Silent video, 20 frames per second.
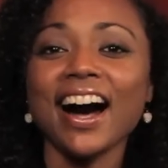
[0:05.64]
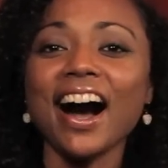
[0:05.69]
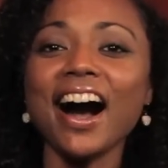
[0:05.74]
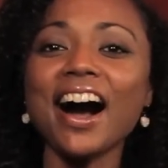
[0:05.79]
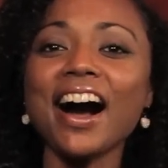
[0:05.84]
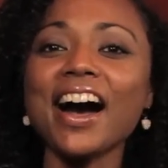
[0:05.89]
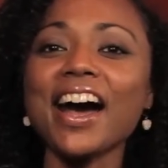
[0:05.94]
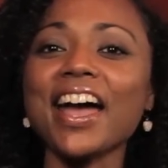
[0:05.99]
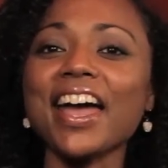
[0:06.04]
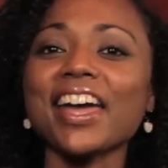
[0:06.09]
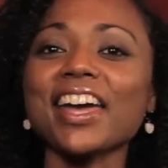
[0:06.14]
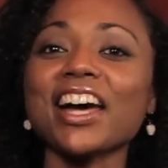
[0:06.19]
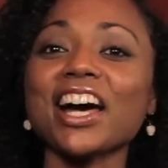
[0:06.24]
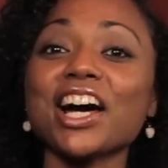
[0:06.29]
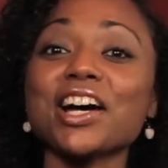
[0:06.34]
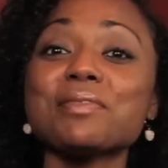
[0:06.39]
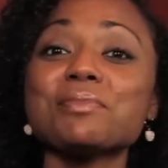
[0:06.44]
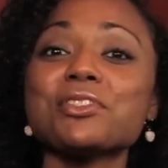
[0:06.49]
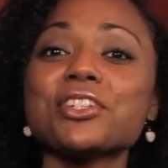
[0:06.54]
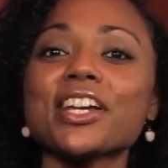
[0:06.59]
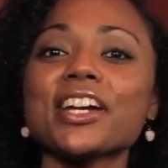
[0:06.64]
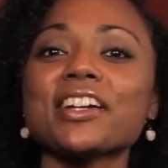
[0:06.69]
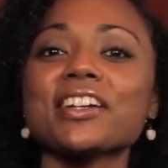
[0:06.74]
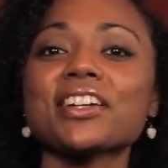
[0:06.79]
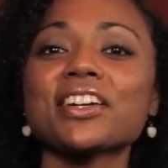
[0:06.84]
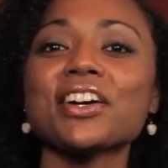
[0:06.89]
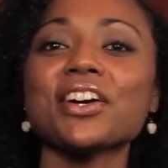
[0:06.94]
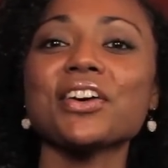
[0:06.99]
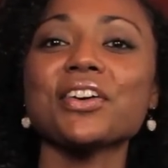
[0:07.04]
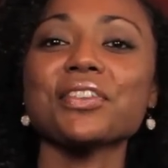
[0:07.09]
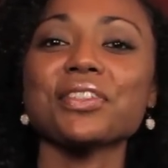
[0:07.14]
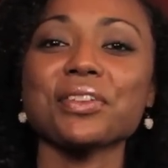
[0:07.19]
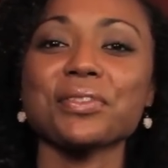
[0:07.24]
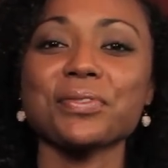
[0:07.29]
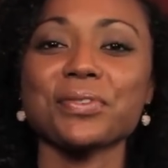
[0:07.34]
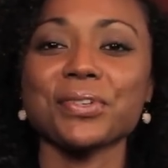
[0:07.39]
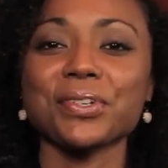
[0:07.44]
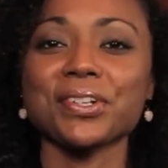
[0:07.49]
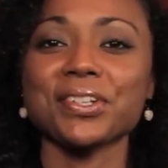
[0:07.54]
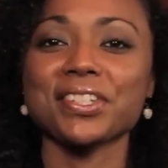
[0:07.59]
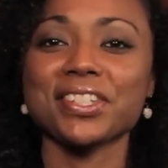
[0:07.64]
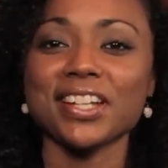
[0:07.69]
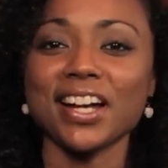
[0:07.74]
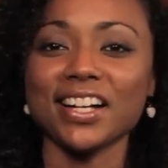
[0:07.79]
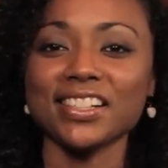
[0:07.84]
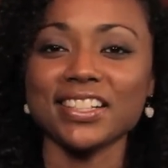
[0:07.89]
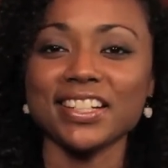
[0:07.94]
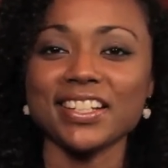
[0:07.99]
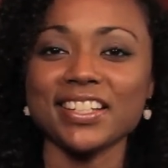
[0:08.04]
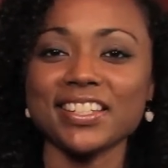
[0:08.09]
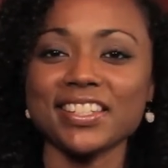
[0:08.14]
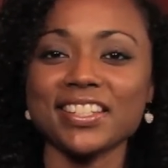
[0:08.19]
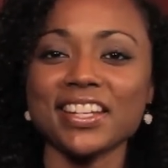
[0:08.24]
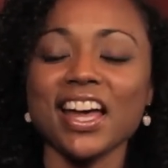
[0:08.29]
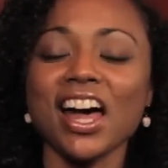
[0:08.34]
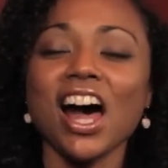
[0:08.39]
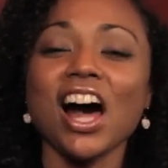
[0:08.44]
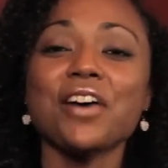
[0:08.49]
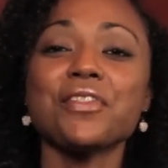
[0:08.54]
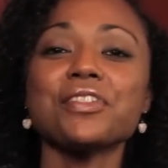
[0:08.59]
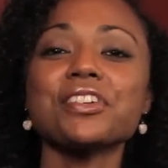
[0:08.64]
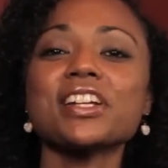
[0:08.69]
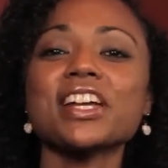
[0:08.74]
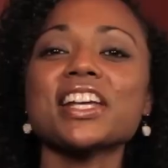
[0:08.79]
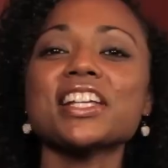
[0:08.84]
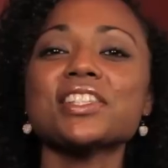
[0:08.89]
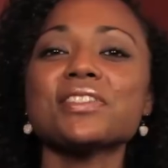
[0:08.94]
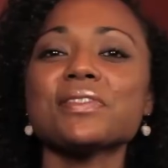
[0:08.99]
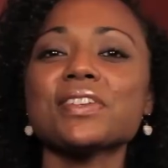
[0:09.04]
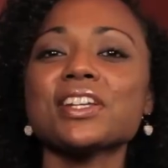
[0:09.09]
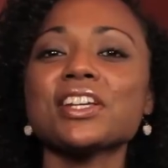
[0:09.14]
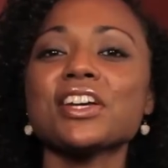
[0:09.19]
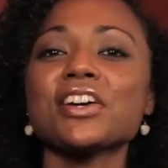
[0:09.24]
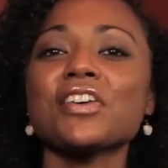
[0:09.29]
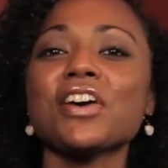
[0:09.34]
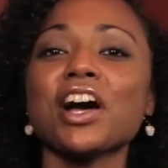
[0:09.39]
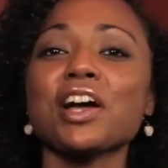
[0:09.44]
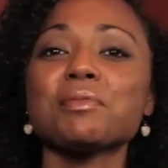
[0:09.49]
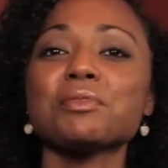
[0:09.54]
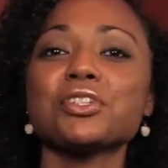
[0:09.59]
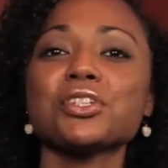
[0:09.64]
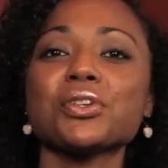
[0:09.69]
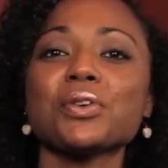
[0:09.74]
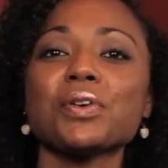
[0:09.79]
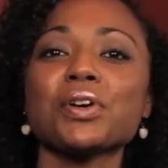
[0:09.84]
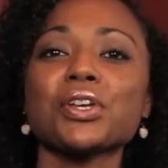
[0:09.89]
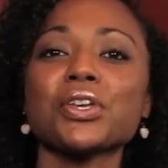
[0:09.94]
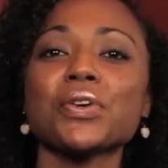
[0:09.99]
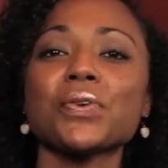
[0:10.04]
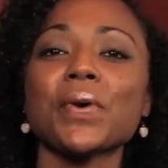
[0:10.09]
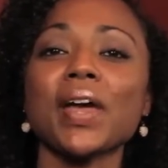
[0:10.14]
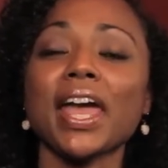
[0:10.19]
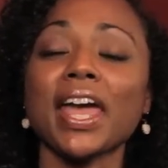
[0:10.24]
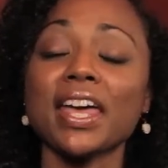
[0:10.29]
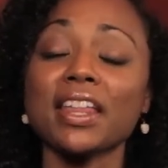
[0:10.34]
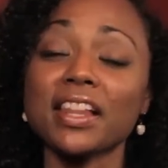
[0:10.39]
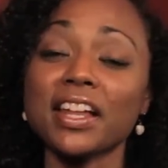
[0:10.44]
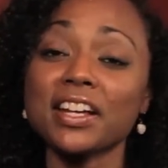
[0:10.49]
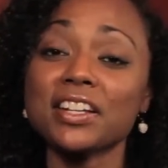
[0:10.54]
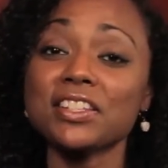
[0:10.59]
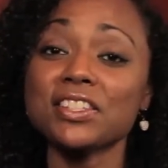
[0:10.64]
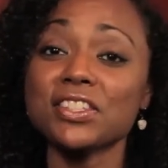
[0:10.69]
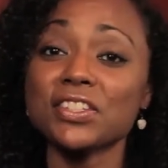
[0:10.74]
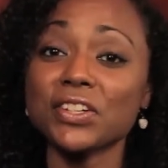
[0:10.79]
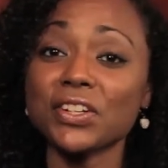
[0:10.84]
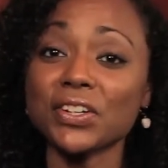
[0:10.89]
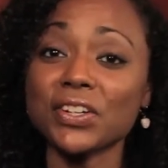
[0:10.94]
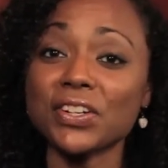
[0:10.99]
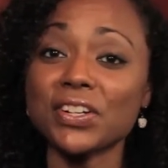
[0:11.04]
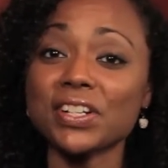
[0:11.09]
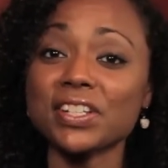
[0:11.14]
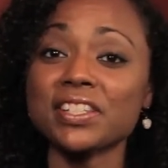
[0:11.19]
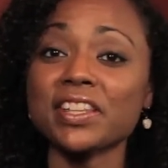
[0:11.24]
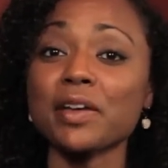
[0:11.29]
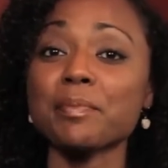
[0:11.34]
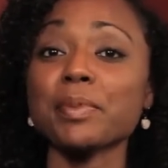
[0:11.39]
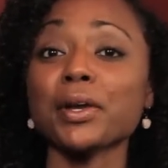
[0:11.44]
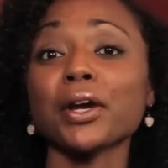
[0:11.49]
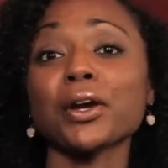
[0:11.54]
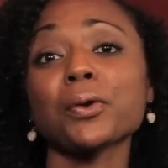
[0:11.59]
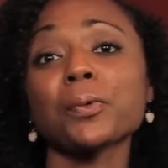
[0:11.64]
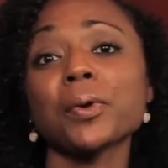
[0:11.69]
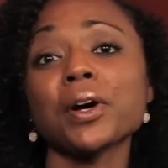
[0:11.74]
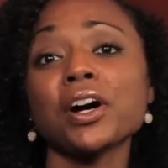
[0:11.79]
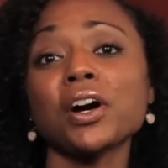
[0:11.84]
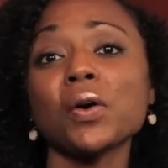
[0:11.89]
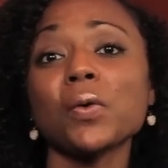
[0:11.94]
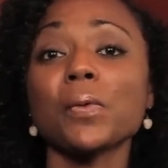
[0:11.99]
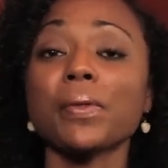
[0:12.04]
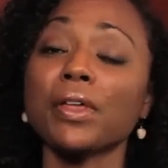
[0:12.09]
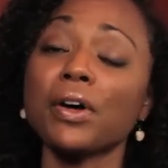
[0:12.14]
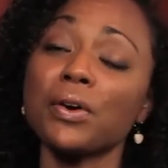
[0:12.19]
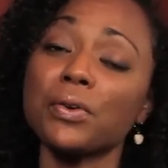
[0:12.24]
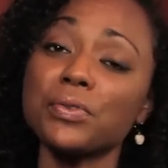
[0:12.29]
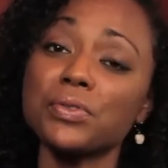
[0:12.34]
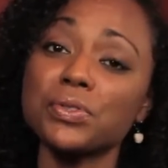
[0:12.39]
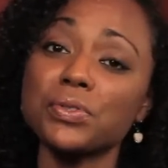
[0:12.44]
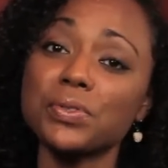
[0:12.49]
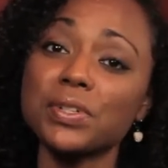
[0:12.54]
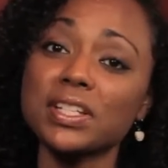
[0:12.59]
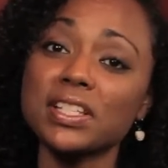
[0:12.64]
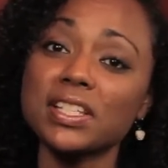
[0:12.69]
Hi, I'm Jana Coke, the Frugal Stylist. For today's video, I'm showing you A-line skirts that pair well with hosiery